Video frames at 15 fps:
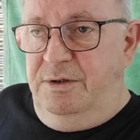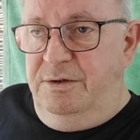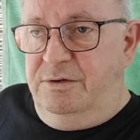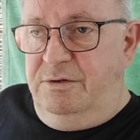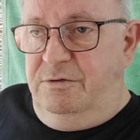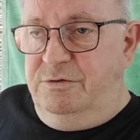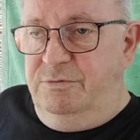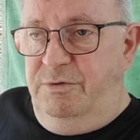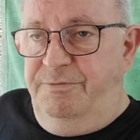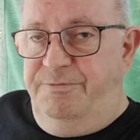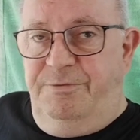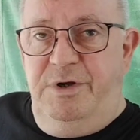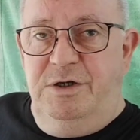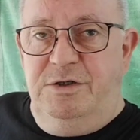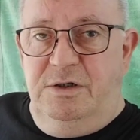of course, we
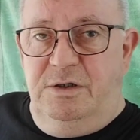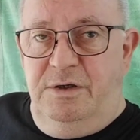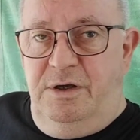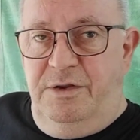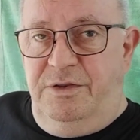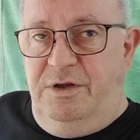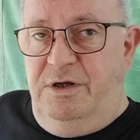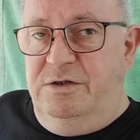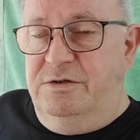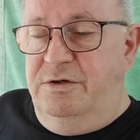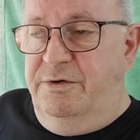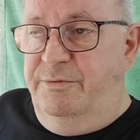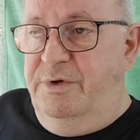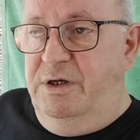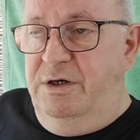freeze a lot of things,
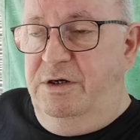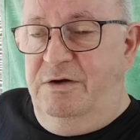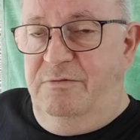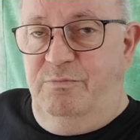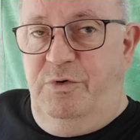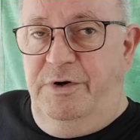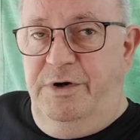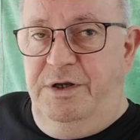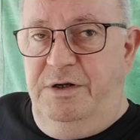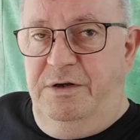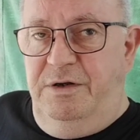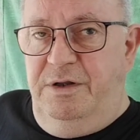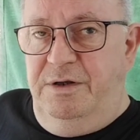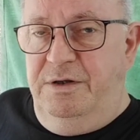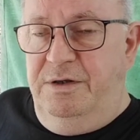and we get enough bread,
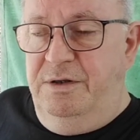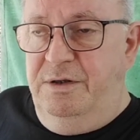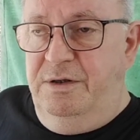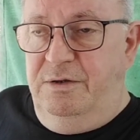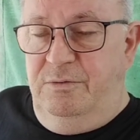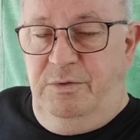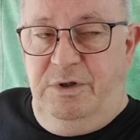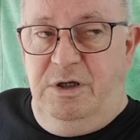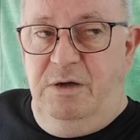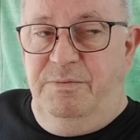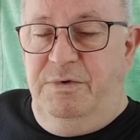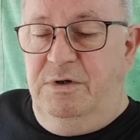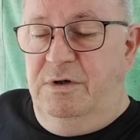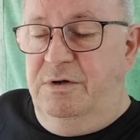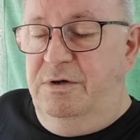we keep
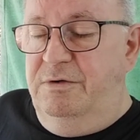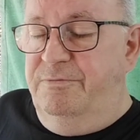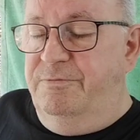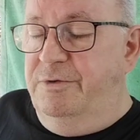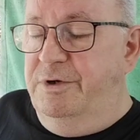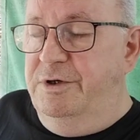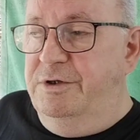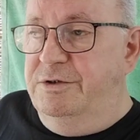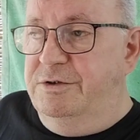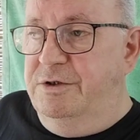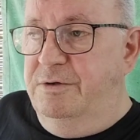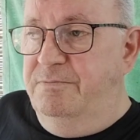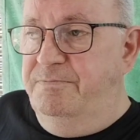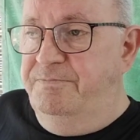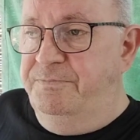it in a deep freeze.
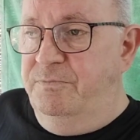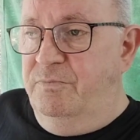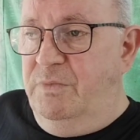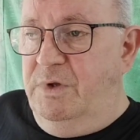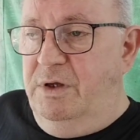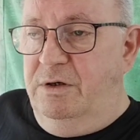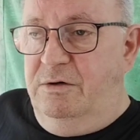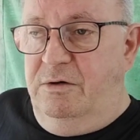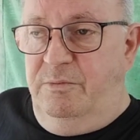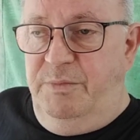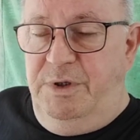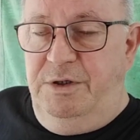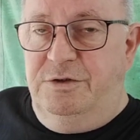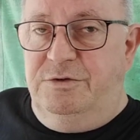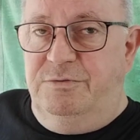Our
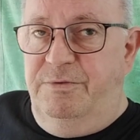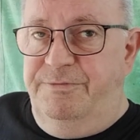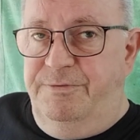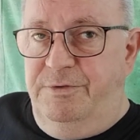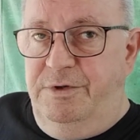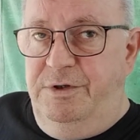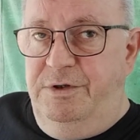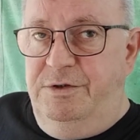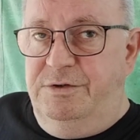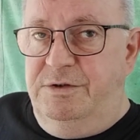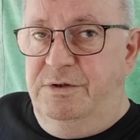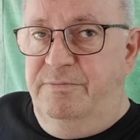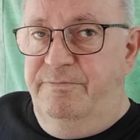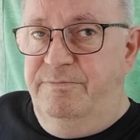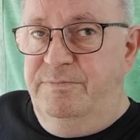meats we freeze.
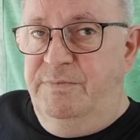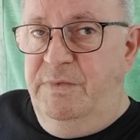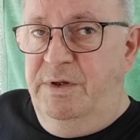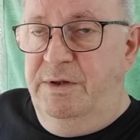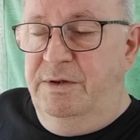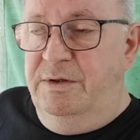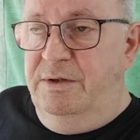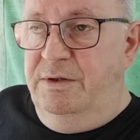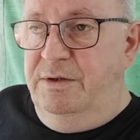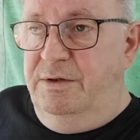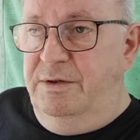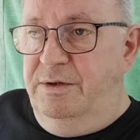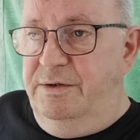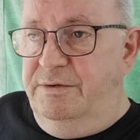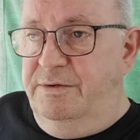
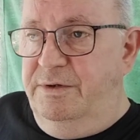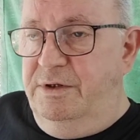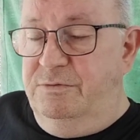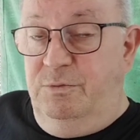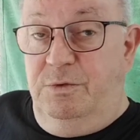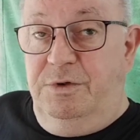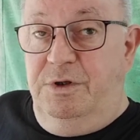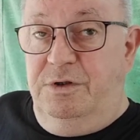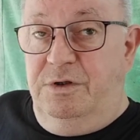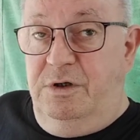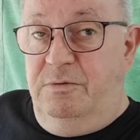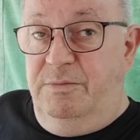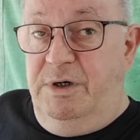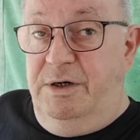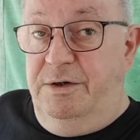That's one good
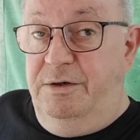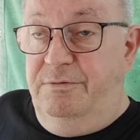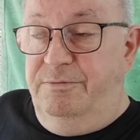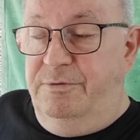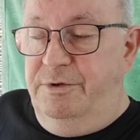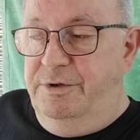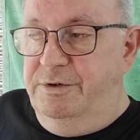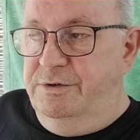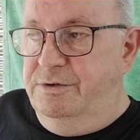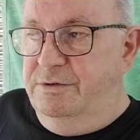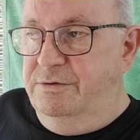thing about deep freeze.